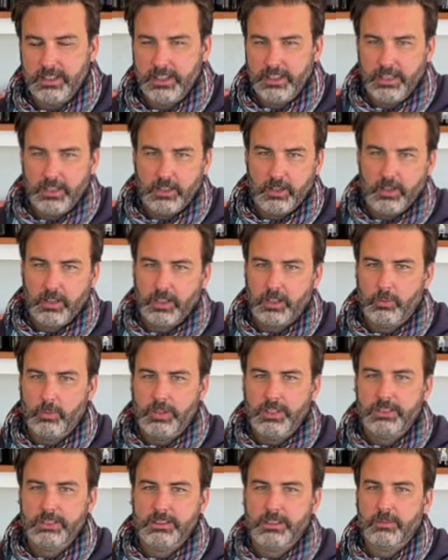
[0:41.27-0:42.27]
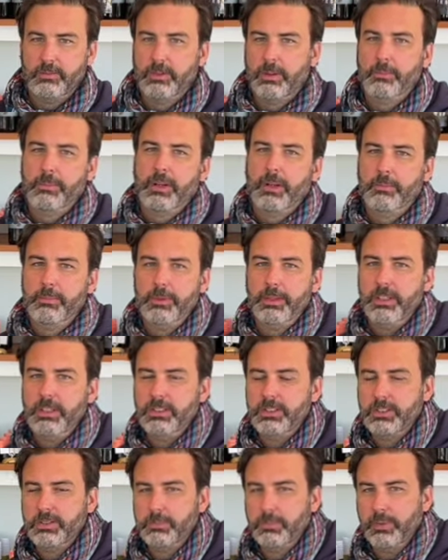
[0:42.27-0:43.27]
Antarctic winds that rip up
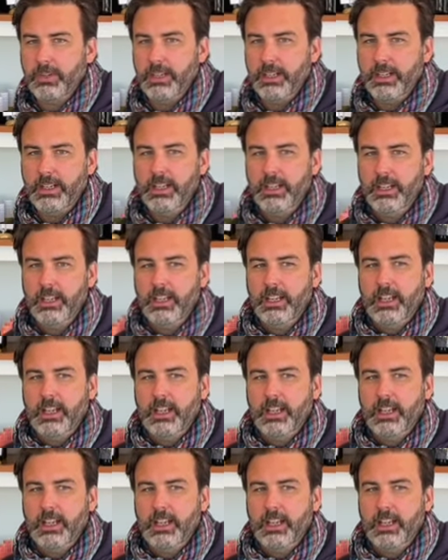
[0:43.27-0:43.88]
each spring